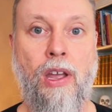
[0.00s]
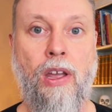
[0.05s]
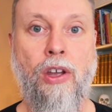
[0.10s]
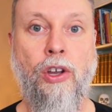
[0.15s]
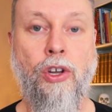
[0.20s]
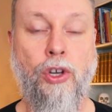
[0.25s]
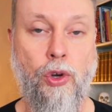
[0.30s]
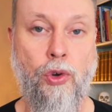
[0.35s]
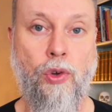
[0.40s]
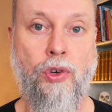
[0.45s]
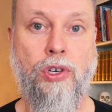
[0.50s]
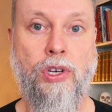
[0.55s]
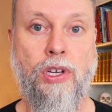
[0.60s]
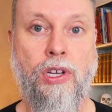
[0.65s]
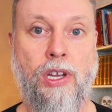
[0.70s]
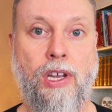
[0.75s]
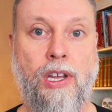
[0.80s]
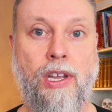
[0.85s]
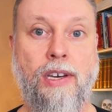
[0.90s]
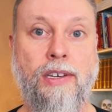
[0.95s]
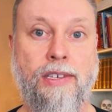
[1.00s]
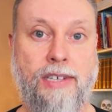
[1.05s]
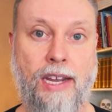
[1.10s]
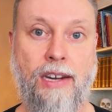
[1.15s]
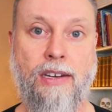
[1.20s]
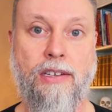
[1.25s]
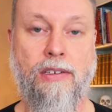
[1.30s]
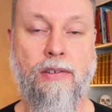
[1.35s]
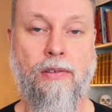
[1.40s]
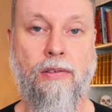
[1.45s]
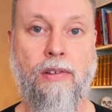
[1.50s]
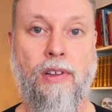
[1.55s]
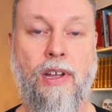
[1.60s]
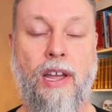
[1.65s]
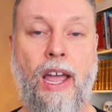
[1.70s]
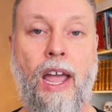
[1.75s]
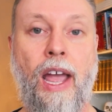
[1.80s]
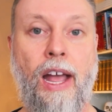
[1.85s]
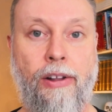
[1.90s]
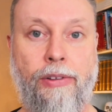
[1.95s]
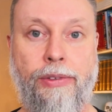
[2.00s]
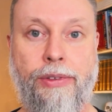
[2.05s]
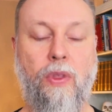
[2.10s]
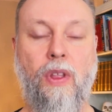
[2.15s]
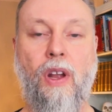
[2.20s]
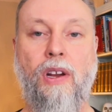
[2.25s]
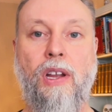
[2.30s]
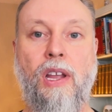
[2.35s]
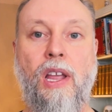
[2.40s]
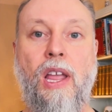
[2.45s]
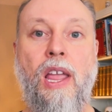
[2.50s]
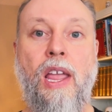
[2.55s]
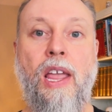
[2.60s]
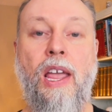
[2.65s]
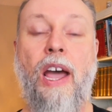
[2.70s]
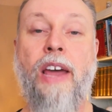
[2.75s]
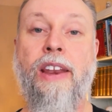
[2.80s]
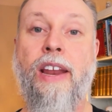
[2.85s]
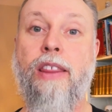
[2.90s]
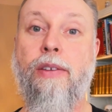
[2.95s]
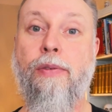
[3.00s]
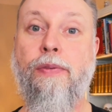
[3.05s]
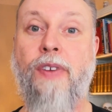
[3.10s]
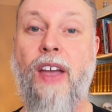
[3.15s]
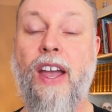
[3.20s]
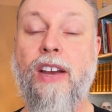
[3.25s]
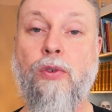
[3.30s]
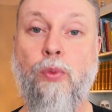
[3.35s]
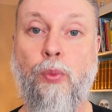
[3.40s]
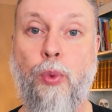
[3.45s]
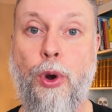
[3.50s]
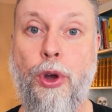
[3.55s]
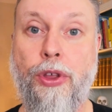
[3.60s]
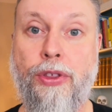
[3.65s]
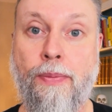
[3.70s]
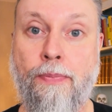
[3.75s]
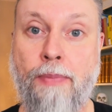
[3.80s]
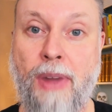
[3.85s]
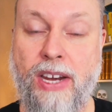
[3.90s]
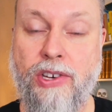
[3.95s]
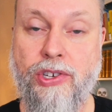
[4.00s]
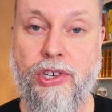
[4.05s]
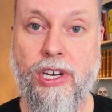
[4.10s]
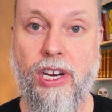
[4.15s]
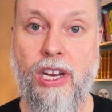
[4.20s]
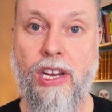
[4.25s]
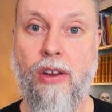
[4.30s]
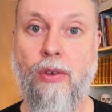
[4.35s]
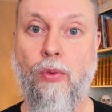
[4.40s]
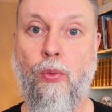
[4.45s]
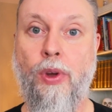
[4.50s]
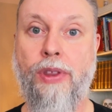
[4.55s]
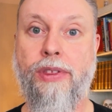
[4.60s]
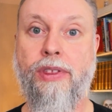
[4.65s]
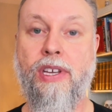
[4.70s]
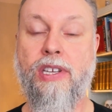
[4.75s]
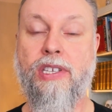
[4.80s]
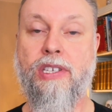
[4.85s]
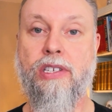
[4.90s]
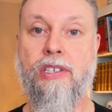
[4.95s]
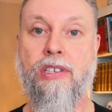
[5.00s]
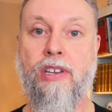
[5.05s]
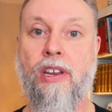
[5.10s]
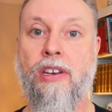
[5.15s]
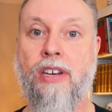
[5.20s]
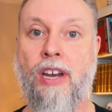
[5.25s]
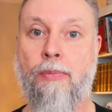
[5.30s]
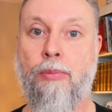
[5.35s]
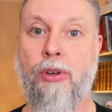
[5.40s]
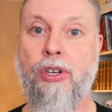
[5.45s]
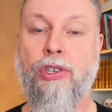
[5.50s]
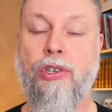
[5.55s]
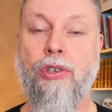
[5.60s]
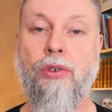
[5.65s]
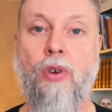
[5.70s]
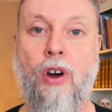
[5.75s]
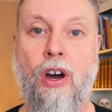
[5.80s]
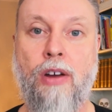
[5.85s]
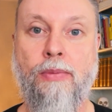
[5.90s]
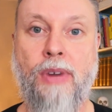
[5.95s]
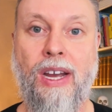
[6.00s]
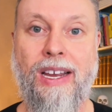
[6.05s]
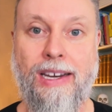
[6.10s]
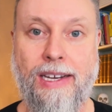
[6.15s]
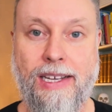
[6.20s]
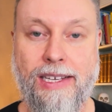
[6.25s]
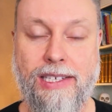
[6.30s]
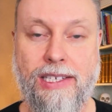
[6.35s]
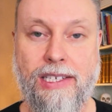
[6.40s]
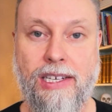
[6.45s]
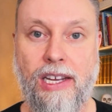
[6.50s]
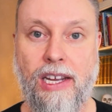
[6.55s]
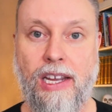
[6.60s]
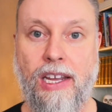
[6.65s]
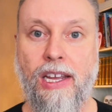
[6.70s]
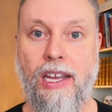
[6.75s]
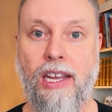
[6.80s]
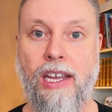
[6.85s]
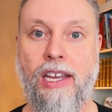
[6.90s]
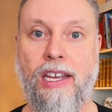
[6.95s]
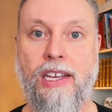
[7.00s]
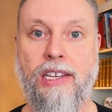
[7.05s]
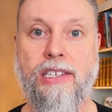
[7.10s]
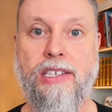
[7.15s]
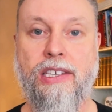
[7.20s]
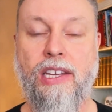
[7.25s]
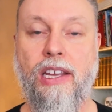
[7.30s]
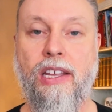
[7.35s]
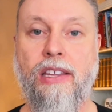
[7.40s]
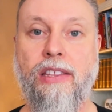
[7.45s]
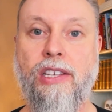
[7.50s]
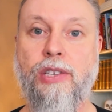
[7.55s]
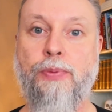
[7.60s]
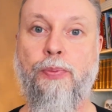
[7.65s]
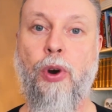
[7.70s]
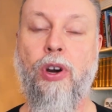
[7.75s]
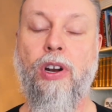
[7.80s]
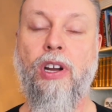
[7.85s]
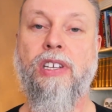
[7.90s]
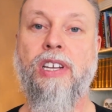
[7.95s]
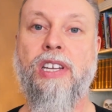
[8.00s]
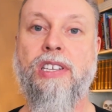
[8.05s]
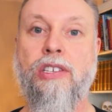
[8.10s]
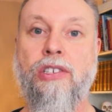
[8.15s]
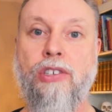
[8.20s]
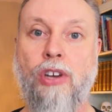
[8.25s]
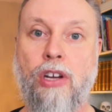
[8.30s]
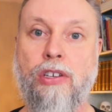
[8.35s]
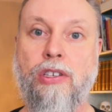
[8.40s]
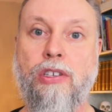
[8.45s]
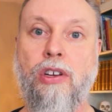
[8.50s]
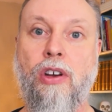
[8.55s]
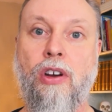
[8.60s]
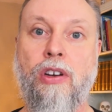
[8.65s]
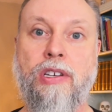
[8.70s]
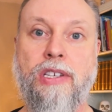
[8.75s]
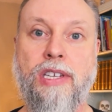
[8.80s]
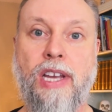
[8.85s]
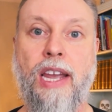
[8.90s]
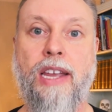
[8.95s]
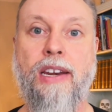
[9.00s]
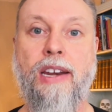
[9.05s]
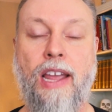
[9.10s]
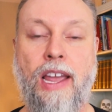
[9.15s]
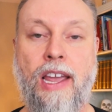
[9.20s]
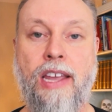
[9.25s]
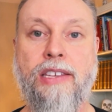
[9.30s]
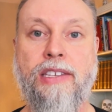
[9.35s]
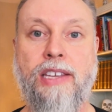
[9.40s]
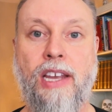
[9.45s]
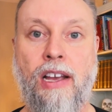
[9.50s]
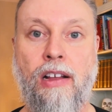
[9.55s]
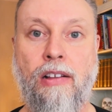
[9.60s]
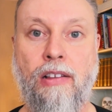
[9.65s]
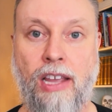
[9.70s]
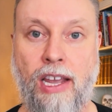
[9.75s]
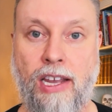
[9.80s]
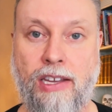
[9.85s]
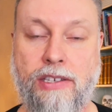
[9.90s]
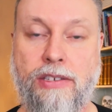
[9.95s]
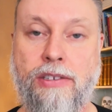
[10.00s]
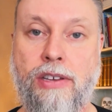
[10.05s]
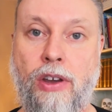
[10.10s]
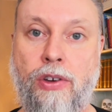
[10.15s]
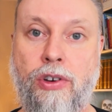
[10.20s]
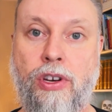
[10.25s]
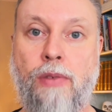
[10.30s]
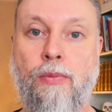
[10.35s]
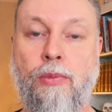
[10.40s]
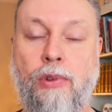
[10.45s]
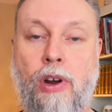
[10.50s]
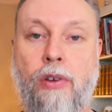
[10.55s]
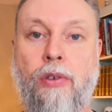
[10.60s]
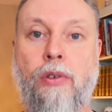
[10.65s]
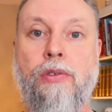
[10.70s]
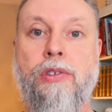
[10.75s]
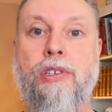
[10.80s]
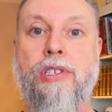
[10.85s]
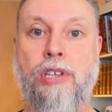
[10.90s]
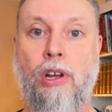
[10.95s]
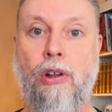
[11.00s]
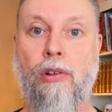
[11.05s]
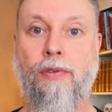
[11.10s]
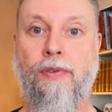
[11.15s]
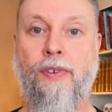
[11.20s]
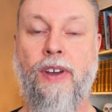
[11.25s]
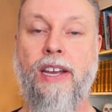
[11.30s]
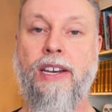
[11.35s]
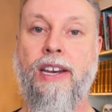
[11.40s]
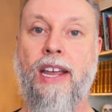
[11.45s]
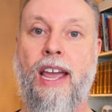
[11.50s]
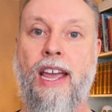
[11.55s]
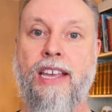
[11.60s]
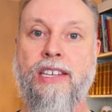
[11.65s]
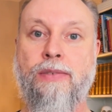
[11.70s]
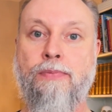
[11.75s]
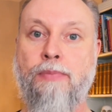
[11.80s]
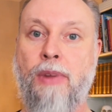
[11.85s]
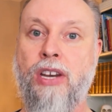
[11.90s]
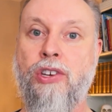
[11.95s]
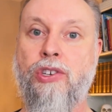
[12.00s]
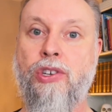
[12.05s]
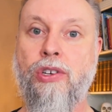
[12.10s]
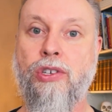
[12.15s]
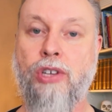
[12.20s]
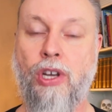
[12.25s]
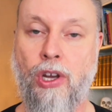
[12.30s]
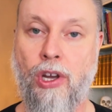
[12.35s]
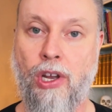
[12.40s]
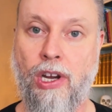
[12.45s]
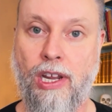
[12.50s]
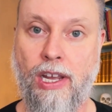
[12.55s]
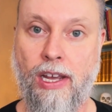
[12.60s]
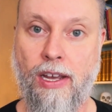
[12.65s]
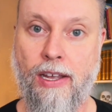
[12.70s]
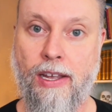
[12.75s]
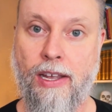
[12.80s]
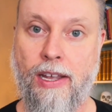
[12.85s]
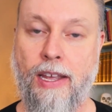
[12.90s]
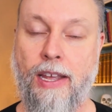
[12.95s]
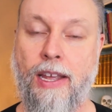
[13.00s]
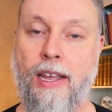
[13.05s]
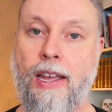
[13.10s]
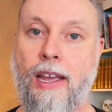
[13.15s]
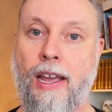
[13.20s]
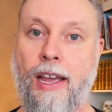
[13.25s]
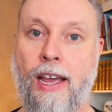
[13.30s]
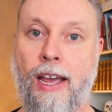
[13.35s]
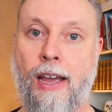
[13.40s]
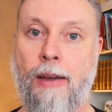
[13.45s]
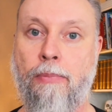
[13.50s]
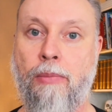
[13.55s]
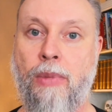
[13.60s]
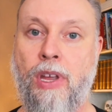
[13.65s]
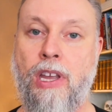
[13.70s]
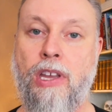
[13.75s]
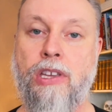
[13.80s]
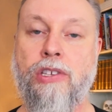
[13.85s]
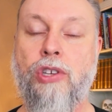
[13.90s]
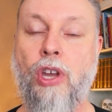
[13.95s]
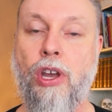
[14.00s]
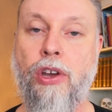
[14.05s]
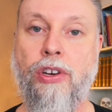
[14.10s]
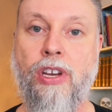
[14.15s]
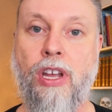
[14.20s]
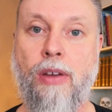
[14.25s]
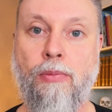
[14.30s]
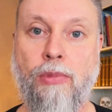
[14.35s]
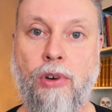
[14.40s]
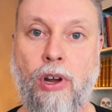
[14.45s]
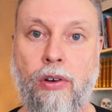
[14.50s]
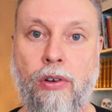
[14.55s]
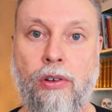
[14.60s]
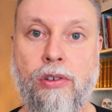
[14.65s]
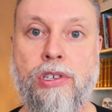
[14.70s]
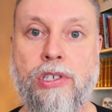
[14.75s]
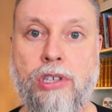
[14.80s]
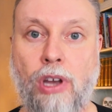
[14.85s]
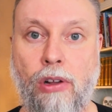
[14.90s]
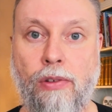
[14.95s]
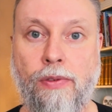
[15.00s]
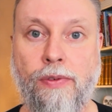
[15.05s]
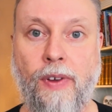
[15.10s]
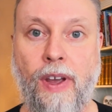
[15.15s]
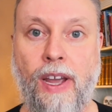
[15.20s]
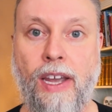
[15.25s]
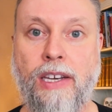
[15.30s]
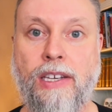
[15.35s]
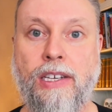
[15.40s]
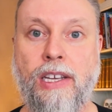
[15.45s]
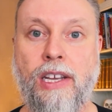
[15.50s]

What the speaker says: good dental health. Another fact worth mentioning with this number 2 on my list is this product does not contain SLS, sodium lauryl sulfate, as mentioned earlier. Sodium lauryl sulfate